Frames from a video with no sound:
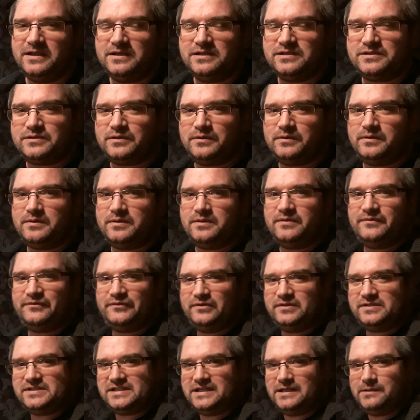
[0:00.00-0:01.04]
So the
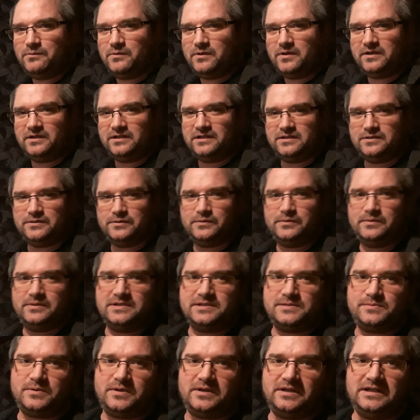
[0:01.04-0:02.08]
first thing we're going to do
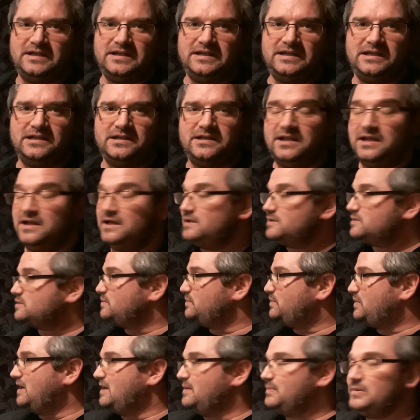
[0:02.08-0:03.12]
is we're going to need some
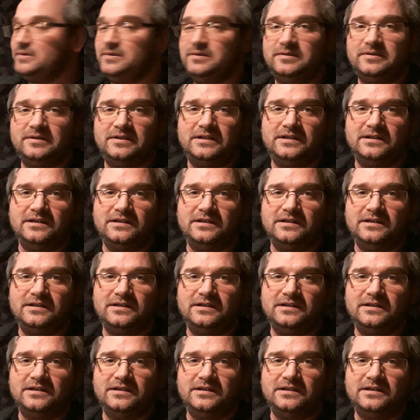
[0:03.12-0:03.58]
paper.